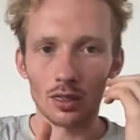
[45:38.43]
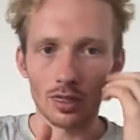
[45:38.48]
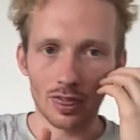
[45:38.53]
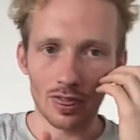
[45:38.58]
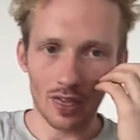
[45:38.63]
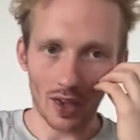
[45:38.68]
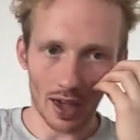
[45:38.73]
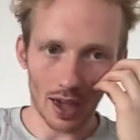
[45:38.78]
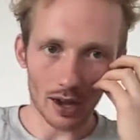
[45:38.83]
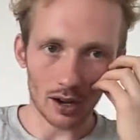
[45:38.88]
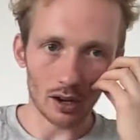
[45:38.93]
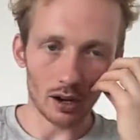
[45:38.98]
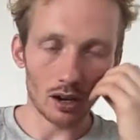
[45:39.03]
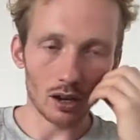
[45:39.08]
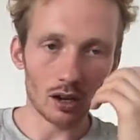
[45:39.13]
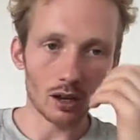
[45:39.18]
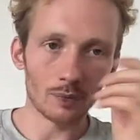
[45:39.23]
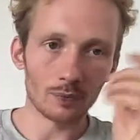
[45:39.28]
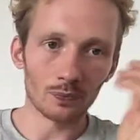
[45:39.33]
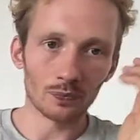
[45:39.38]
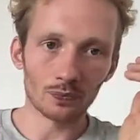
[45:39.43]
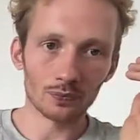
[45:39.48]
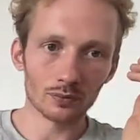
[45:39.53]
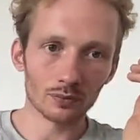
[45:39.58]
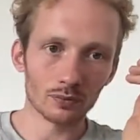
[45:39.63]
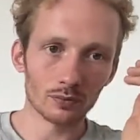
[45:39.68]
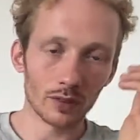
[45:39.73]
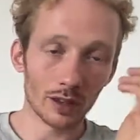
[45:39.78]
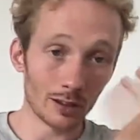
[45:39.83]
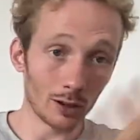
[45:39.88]
than
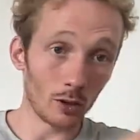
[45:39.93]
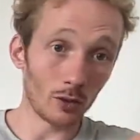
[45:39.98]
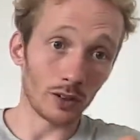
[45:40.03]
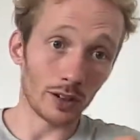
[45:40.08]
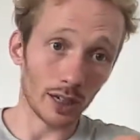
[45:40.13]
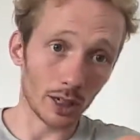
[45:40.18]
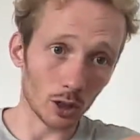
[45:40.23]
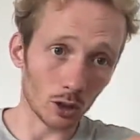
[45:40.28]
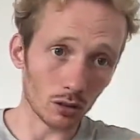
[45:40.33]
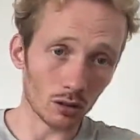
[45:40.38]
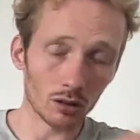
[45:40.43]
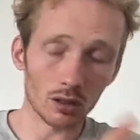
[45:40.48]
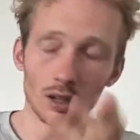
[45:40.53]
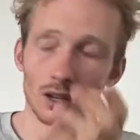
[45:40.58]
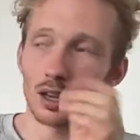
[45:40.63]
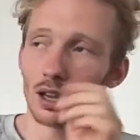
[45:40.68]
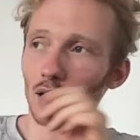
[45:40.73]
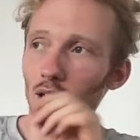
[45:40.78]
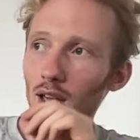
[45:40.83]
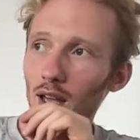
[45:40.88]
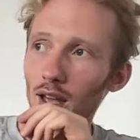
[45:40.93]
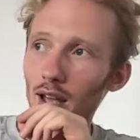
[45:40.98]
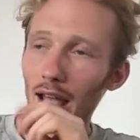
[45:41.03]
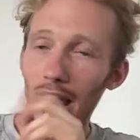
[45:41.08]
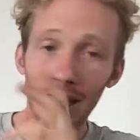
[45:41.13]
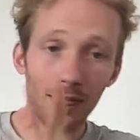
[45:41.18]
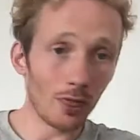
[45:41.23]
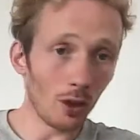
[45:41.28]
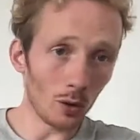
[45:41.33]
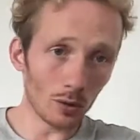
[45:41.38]
Silver Needle.
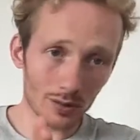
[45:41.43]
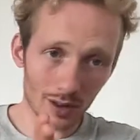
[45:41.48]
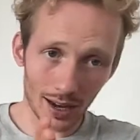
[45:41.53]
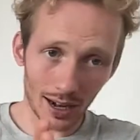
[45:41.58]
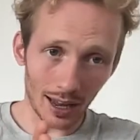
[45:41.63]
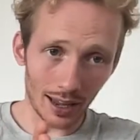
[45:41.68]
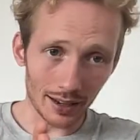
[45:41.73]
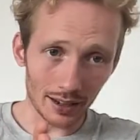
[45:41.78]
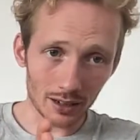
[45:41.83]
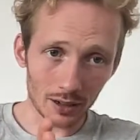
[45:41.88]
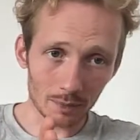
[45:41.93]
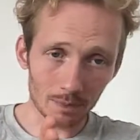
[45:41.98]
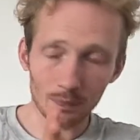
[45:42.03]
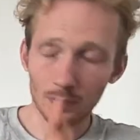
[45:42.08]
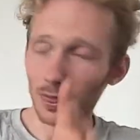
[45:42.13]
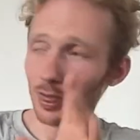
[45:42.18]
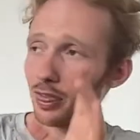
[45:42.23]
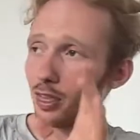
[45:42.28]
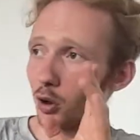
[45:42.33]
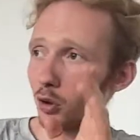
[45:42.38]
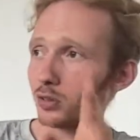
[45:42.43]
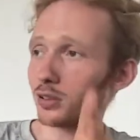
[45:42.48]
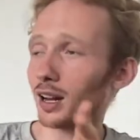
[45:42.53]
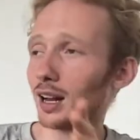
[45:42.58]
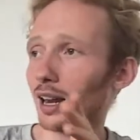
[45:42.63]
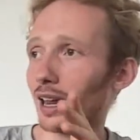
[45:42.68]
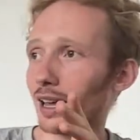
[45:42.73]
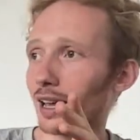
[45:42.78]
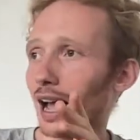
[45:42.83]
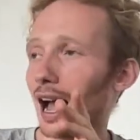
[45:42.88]
And those I like.
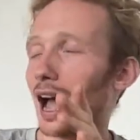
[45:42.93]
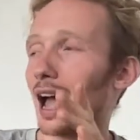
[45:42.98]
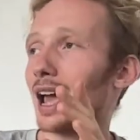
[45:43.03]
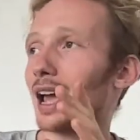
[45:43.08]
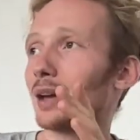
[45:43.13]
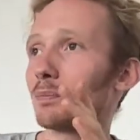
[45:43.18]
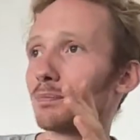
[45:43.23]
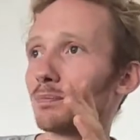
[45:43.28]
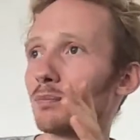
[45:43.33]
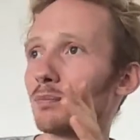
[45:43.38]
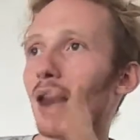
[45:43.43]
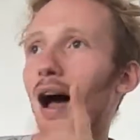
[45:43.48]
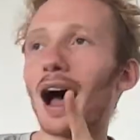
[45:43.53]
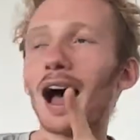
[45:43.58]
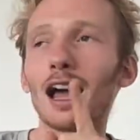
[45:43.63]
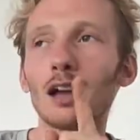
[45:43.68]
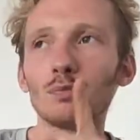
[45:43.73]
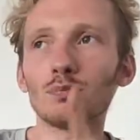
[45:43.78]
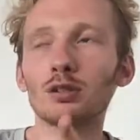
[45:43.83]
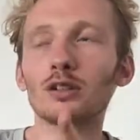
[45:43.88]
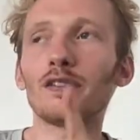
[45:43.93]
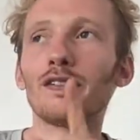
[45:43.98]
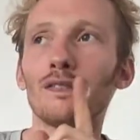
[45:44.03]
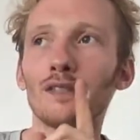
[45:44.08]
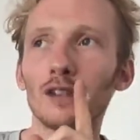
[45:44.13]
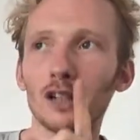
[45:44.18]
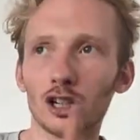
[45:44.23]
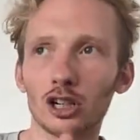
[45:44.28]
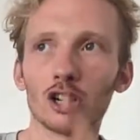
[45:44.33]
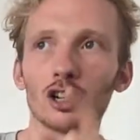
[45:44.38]
I
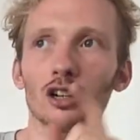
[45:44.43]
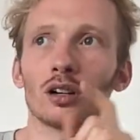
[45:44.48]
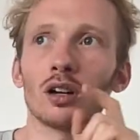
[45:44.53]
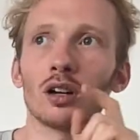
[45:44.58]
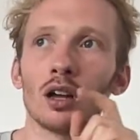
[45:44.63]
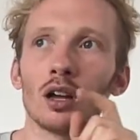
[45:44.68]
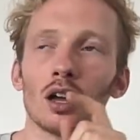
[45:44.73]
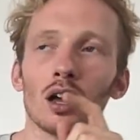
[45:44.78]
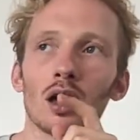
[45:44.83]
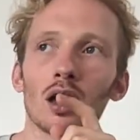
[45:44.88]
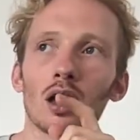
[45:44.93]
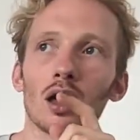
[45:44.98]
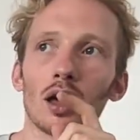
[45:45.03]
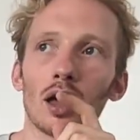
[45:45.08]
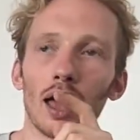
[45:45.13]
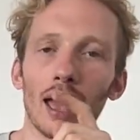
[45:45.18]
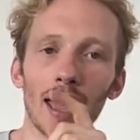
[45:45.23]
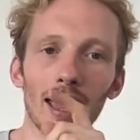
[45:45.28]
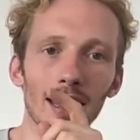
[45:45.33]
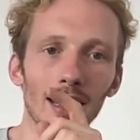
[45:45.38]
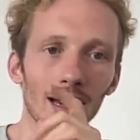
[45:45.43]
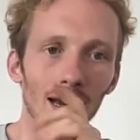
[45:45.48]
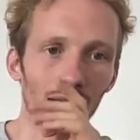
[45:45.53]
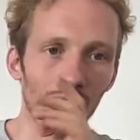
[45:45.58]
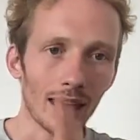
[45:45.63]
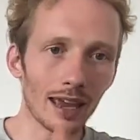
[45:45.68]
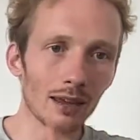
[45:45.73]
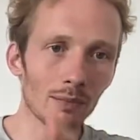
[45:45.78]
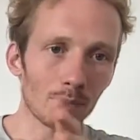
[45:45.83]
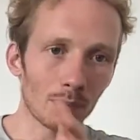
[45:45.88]
prefer a
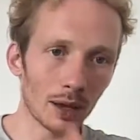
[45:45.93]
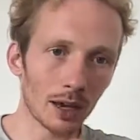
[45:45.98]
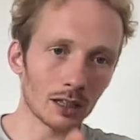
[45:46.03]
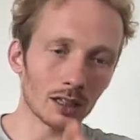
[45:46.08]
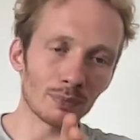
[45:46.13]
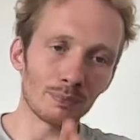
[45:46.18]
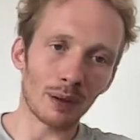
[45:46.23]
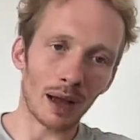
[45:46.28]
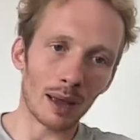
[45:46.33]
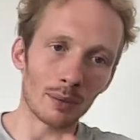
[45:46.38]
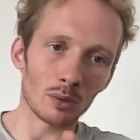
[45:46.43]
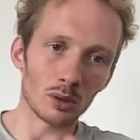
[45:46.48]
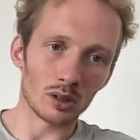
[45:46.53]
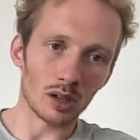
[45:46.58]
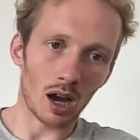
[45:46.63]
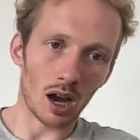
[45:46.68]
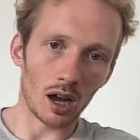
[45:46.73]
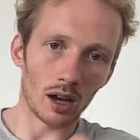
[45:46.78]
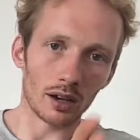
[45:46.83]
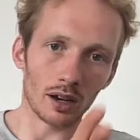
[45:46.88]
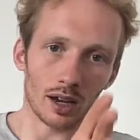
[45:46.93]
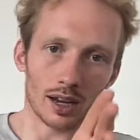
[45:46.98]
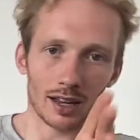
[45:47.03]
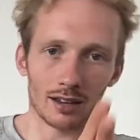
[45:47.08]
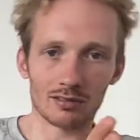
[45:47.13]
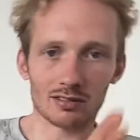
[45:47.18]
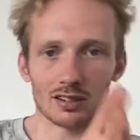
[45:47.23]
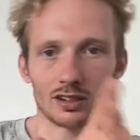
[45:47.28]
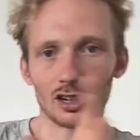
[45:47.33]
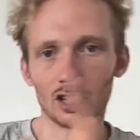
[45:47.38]
late picked Baimudan
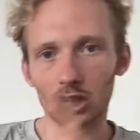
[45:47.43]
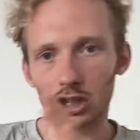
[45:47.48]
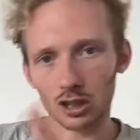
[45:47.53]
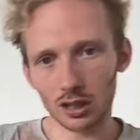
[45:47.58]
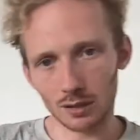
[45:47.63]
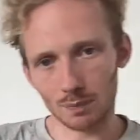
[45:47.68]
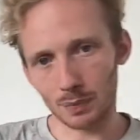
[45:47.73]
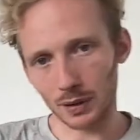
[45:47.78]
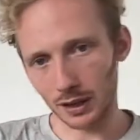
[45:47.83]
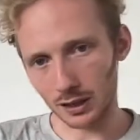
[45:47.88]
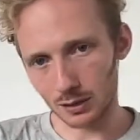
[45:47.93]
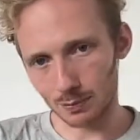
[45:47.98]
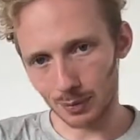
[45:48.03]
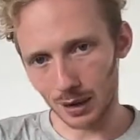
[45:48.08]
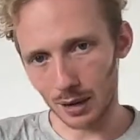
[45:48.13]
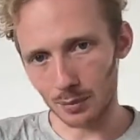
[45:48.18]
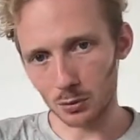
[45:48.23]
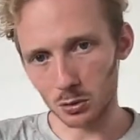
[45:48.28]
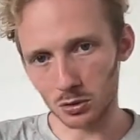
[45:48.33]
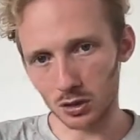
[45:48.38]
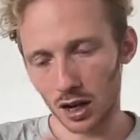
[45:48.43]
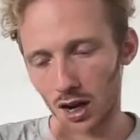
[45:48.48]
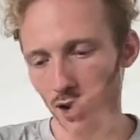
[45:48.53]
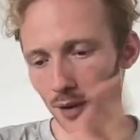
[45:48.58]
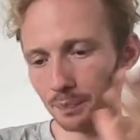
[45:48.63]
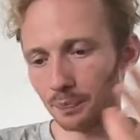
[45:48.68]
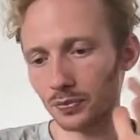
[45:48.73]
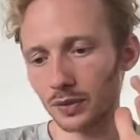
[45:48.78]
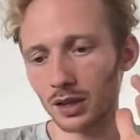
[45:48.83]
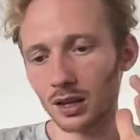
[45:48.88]
against an early picked
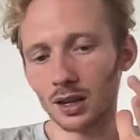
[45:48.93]
Baimudan,